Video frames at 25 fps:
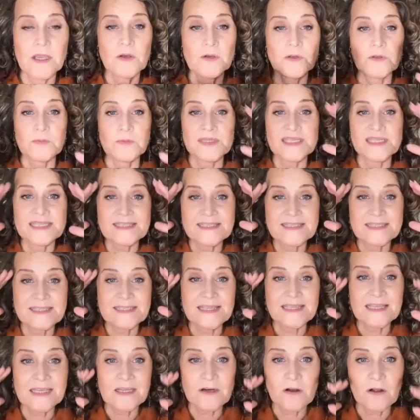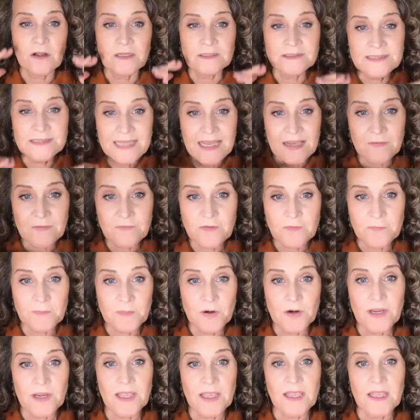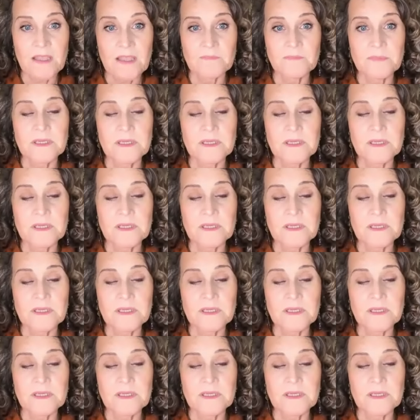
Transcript: We sink it all down from our head,